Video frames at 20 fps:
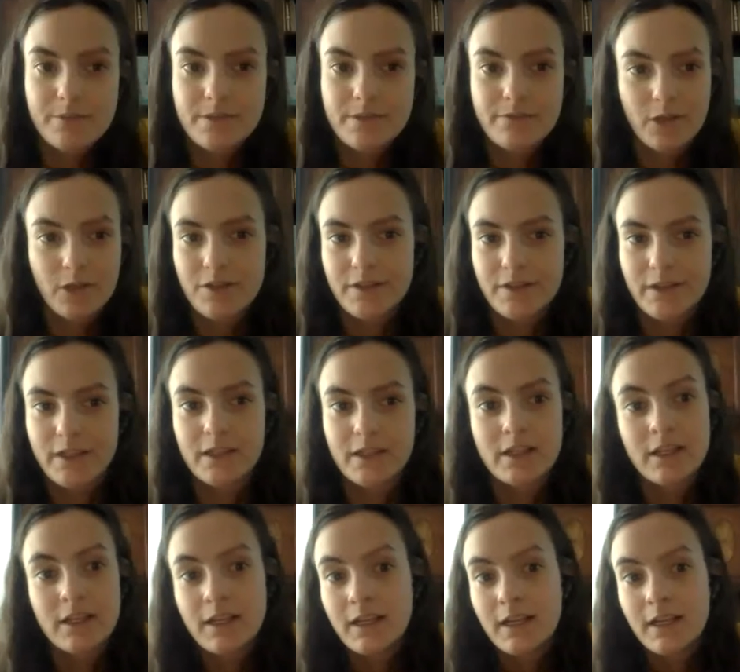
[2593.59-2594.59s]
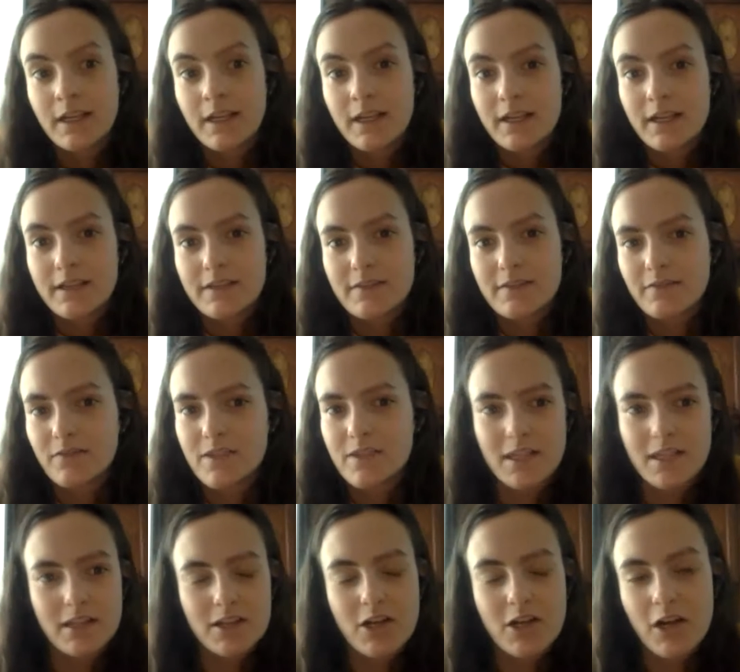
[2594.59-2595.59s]
for all the
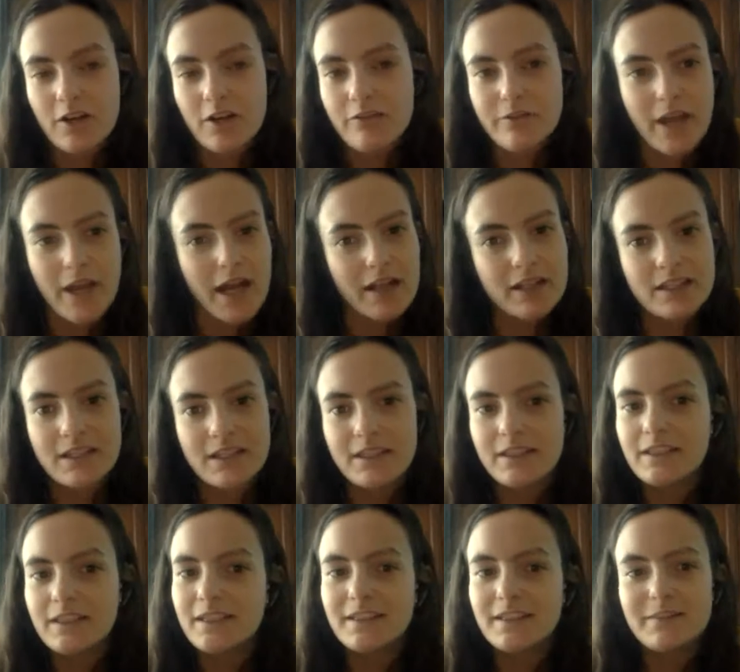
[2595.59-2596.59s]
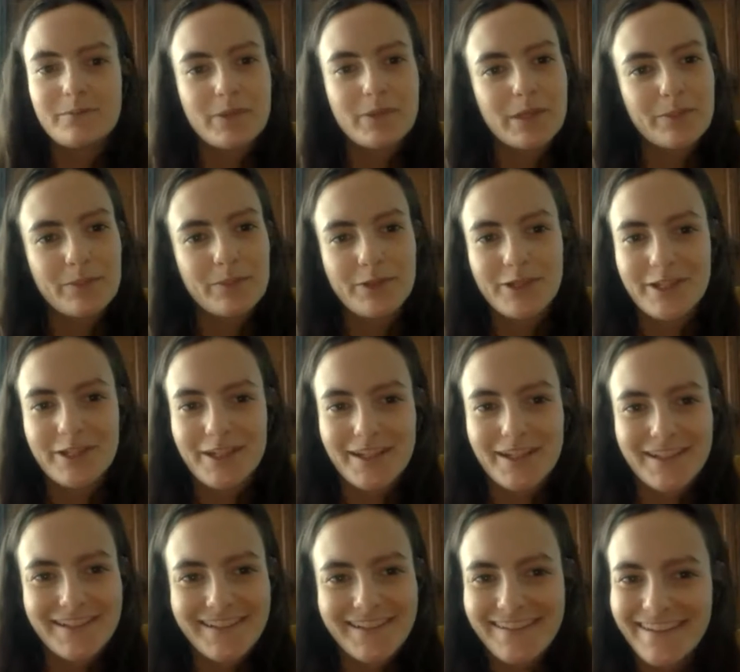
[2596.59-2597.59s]
Silicon Valley
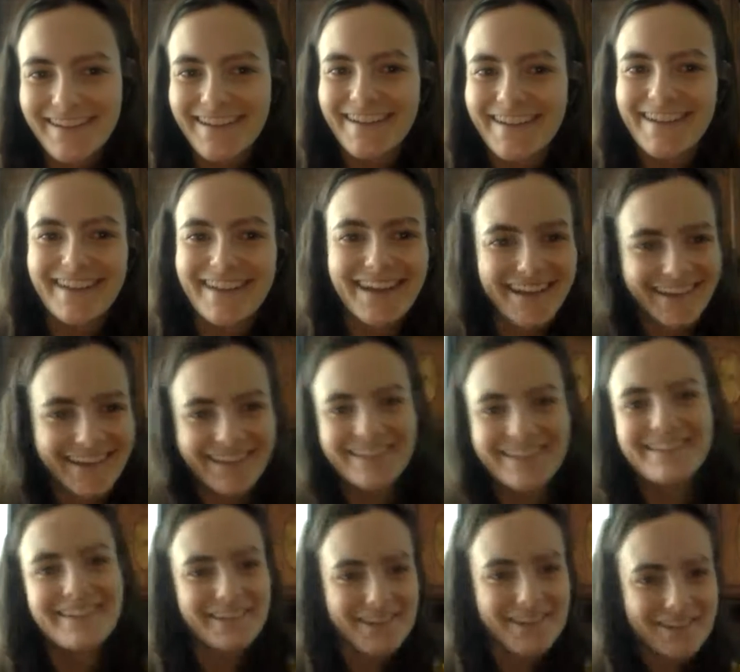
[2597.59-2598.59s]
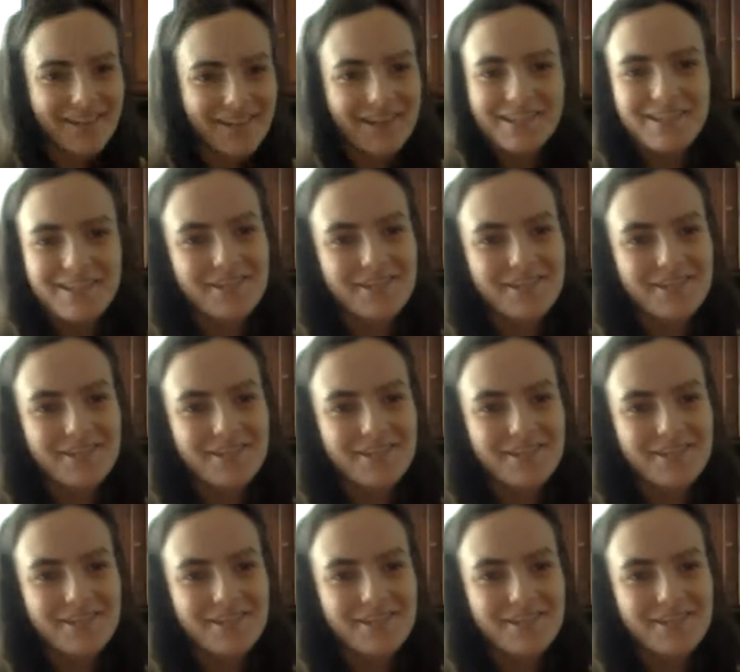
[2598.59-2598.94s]
people, like there's lots of